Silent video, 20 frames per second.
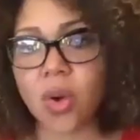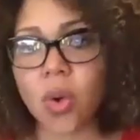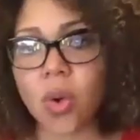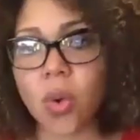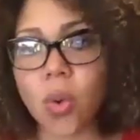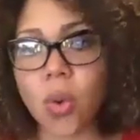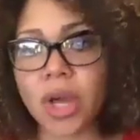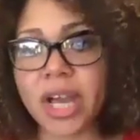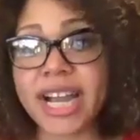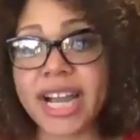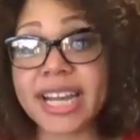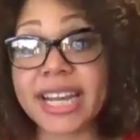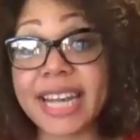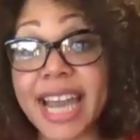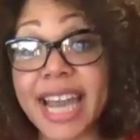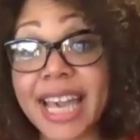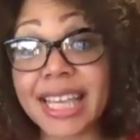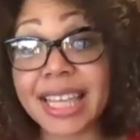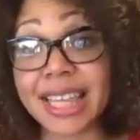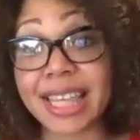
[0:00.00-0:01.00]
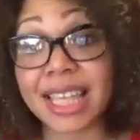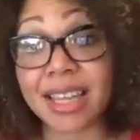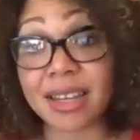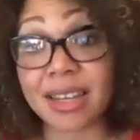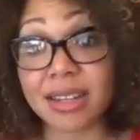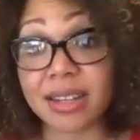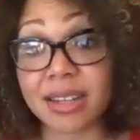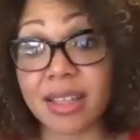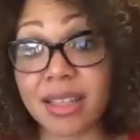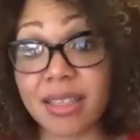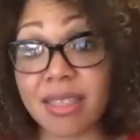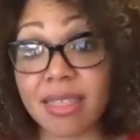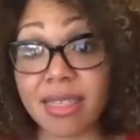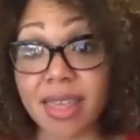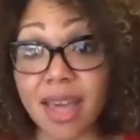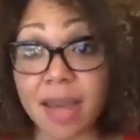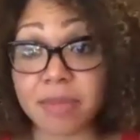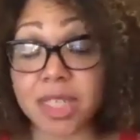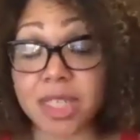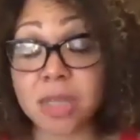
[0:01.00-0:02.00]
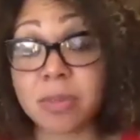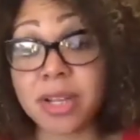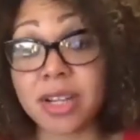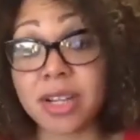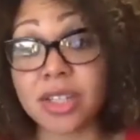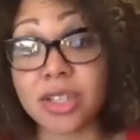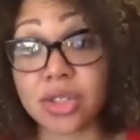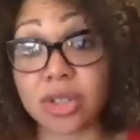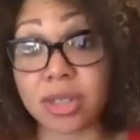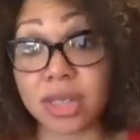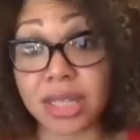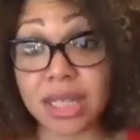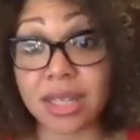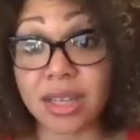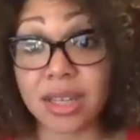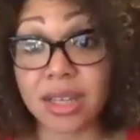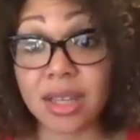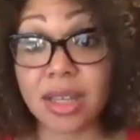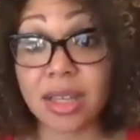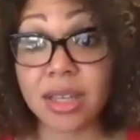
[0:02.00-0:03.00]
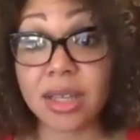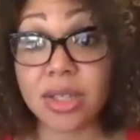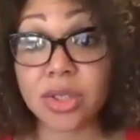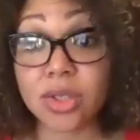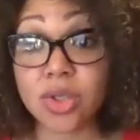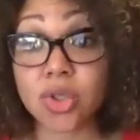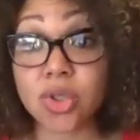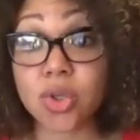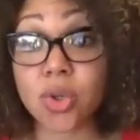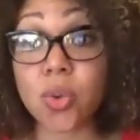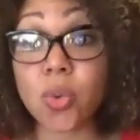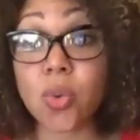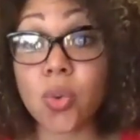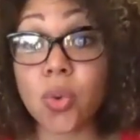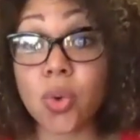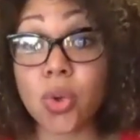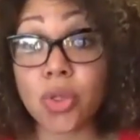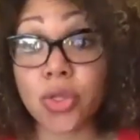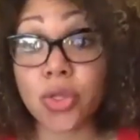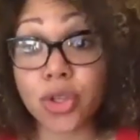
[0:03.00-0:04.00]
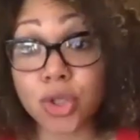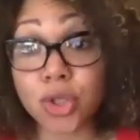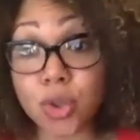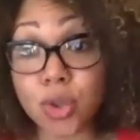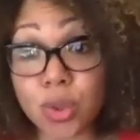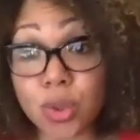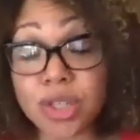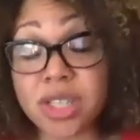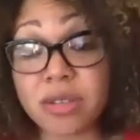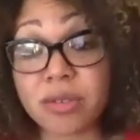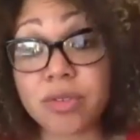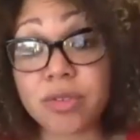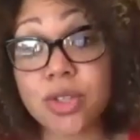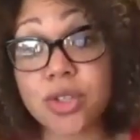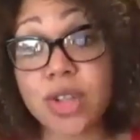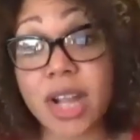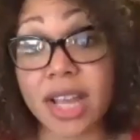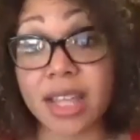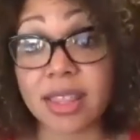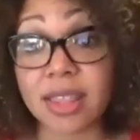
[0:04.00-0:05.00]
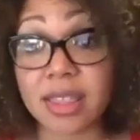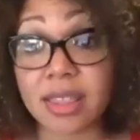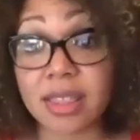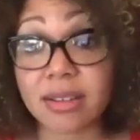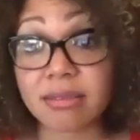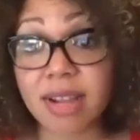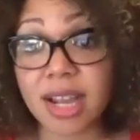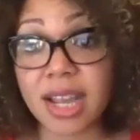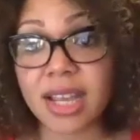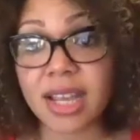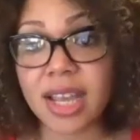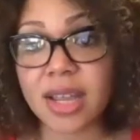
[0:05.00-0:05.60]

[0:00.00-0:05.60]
who connected them spiritually to the source of strength, right?